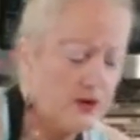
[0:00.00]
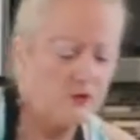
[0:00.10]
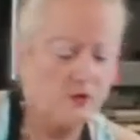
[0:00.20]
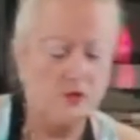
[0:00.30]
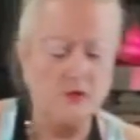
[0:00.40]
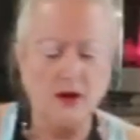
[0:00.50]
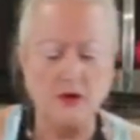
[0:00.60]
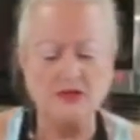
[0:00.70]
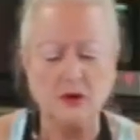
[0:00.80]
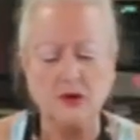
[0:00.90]
do now
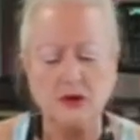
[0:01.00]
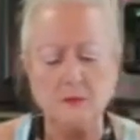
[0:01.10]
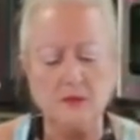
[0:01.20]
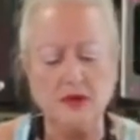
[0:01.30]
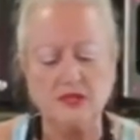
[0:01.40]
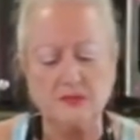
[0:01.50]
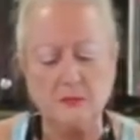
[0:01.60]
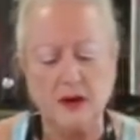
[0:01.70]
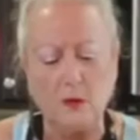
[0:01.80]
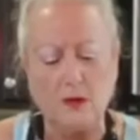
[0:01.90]
is I want to mix
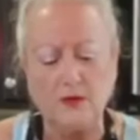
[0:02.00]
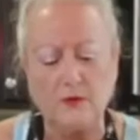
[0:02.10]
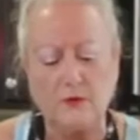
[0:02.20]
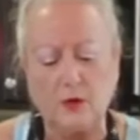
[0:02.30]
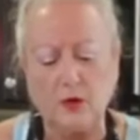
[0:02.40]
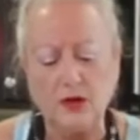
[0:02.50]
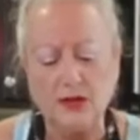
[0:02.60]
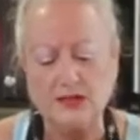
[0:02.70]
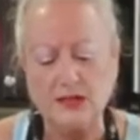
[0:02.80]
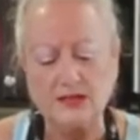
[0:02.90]
my wonderful
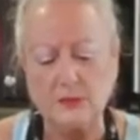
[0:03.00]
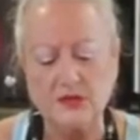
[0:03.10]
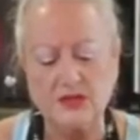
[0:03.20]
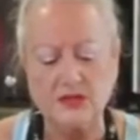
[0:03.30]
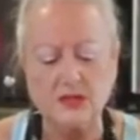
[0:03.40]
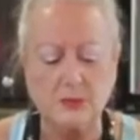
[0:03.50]
sesame seeds,